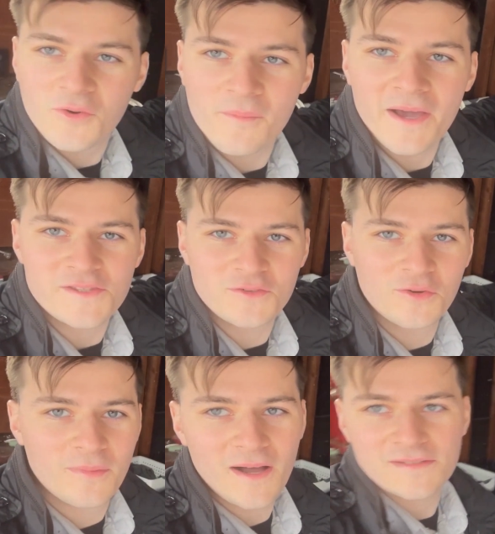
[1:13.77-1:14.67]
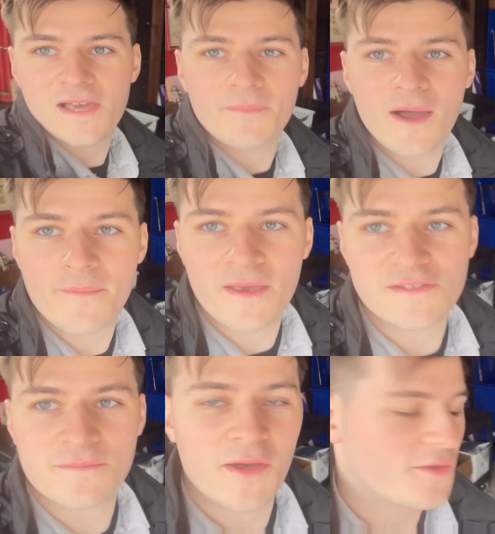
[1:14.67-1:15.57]
on my toolbox that my
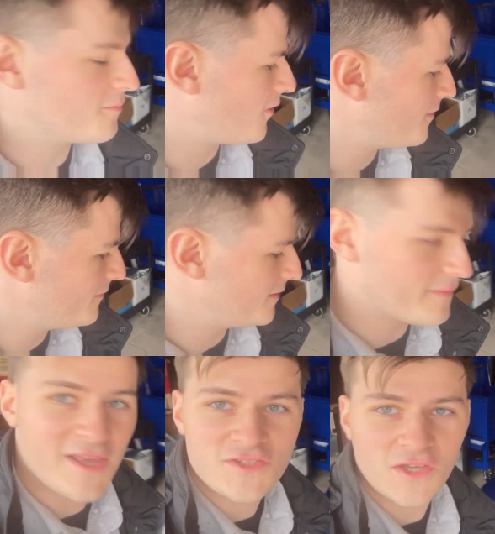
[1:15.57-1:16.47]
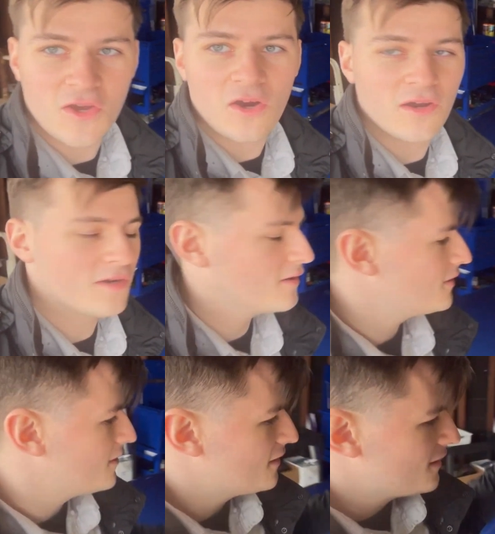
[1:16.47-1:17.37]
amazing mother bought me to match the car.
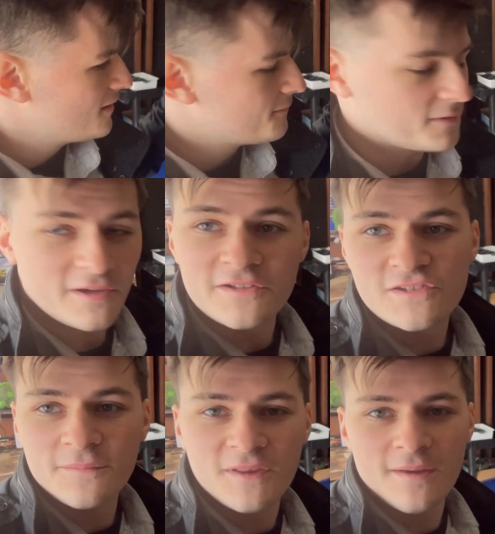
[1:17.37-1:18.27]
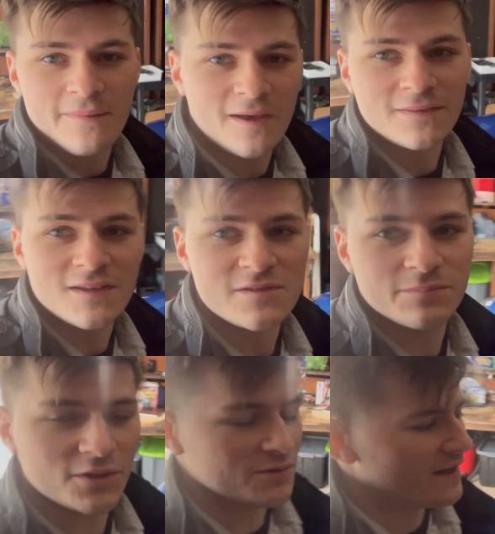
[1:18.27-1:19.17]
But there's something about this
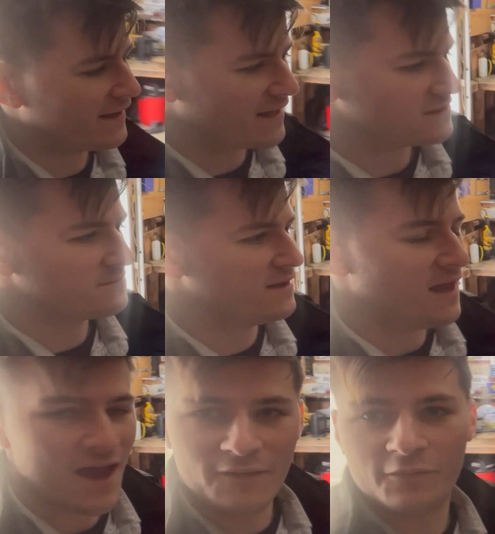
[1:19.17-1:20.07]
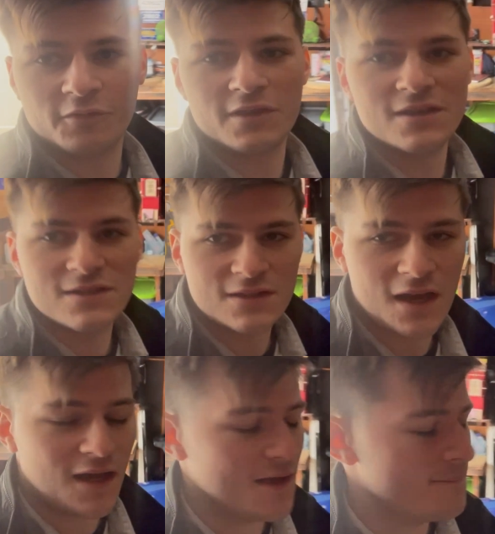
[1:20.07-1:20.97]
blue that gets me every time.